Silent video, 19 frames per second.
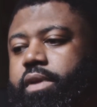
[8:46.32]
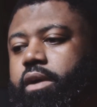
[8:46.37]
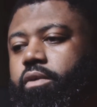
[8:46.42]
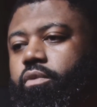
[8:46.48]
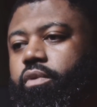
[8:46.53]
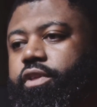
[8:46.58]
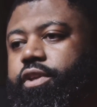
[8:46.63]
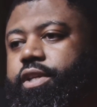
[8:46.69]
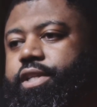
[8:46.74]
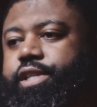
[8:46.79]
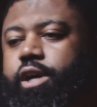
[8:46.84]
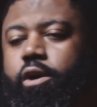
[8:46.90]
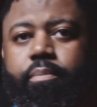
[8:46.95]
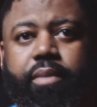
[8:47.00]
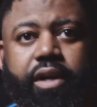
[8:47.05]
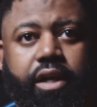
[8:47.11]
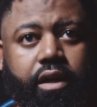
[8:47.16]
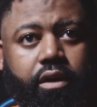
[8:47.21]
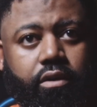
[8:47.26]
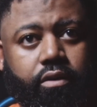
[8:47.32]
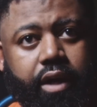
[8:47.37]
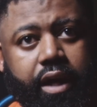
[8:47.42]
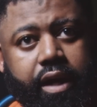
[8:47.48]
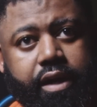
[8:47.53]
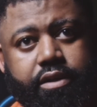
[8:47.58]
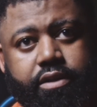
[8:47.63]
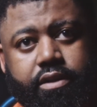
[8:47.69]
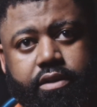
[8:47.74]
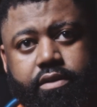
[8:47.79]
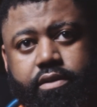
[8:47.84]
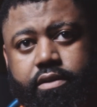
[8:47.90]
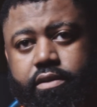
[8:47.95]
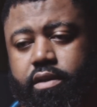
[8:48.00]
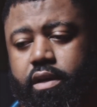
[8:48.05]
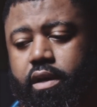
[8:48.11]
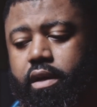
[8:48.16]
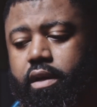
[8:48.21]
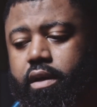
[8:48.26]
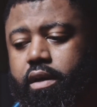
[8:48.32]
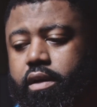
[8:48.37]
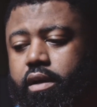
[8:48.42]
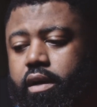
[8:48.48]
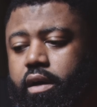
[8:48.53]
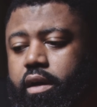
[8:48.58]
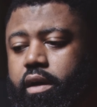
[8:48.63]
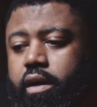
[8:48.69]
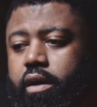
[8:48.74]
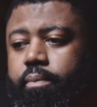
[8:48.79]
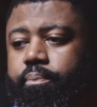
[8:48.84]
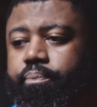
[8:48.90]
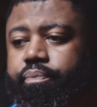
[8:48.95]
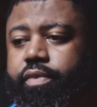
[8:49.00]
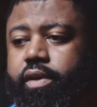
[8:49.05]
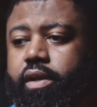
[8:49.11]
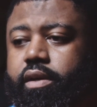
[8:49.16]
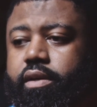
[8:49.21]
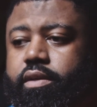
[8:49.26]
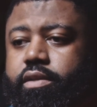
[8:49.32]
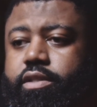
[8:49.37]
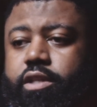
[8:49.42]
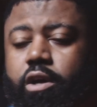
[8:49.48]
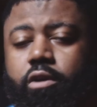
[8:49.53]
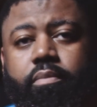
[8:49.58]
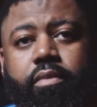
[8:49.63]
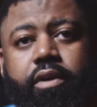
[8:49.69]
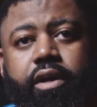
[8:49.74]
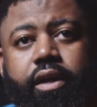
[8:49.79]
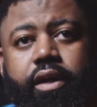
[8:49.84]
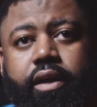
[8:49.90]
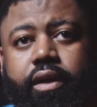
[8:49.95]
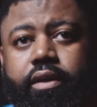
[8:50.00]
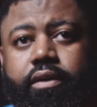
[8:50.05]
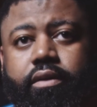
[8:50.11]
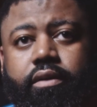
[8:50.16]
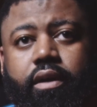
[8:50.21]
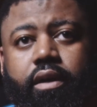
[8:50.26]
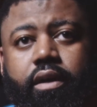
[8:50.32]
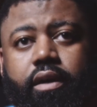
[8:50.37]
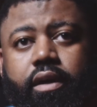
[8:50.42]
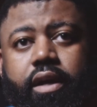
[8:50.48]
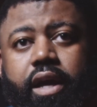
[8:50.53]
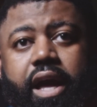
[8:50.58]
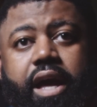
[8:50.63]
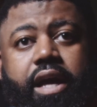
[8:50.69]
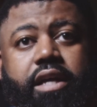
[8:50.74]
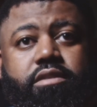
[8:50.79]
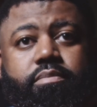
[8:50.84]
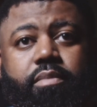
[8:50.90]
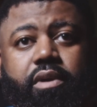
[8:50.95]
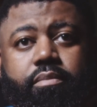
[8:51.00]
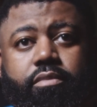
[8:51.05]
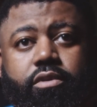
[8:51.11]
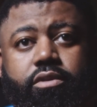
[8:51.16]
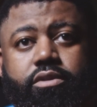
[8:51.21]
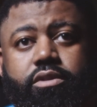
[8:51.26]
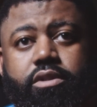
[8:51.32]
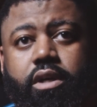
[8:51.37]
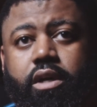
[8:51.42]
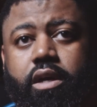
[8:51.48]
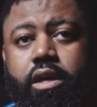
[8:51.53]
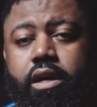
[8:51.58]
with so many locations, so many cast members,